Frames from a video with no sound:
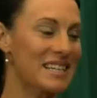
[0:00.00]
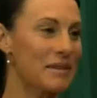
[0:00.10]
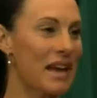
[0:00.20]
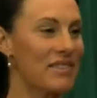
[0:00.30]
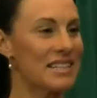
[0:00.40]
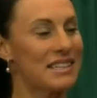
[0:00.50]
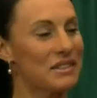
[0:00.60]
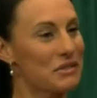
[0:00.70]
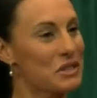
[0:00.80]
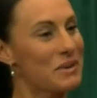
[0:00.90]
Having done
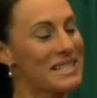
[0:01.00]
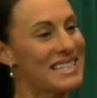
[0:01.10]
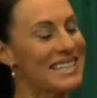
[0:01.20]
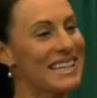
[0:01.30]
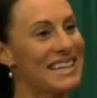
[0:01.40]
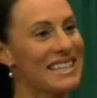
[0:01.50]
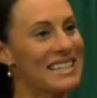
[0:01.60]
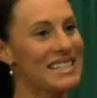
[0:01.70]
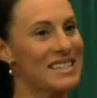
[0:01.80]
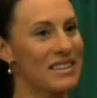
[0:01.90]
it for 20
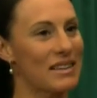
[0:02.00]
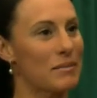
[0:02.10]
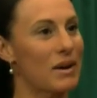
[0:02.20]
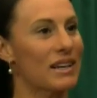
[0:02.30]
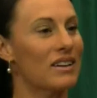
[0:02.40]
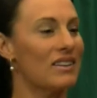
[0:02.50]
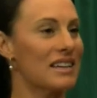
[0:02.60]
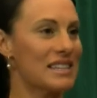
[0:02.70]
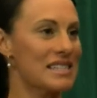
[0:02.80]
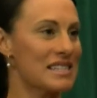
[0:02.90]
years, I think my
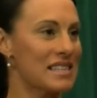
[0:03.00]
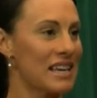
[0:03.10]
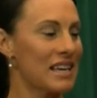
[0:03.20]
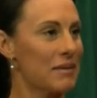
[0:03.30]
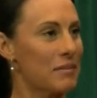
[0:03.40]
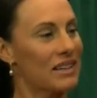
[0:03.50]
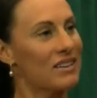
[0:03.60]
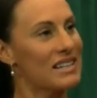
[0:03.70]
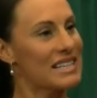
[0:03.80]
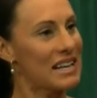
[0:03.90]

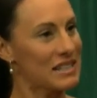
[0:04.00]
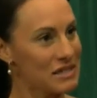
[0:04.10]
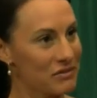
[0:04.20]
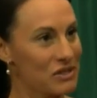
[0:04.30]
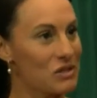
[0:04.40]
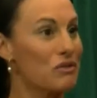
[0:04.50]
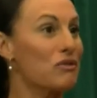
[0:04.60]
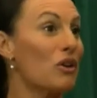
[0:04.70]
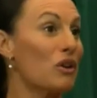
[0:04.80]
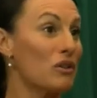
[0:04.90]
clientele has sort of
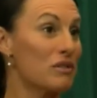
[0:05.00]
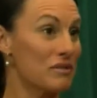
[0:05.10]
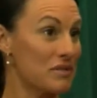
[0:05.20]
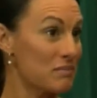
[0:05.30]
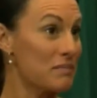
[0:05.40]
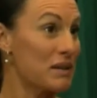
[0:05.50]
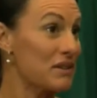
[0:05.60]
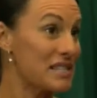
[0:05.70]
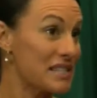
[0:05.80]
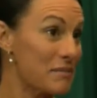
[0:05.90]
followed
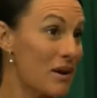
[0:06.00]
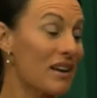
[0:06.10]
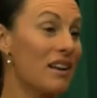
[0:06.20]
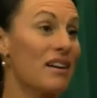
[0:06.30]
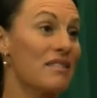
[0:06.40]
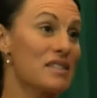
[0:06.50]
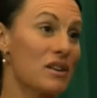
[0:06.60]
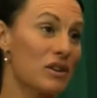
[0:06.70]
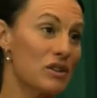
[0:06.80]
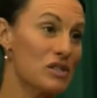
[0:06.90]
periods in my life.
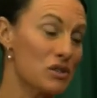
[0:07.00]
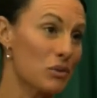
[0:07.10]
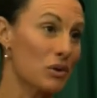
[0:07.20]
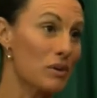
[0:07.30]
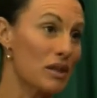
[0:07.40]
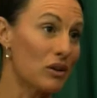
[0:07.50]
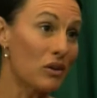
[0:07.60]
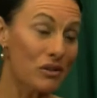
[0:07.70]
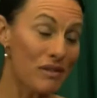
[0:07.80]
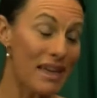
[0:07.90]
So I used to work with a
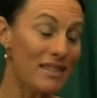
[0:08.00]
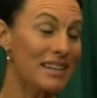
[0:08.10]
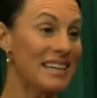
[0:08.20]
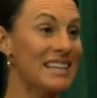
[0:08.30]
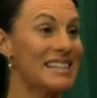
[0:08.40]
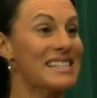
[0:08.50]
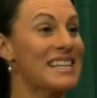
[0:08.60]
lot of athletes.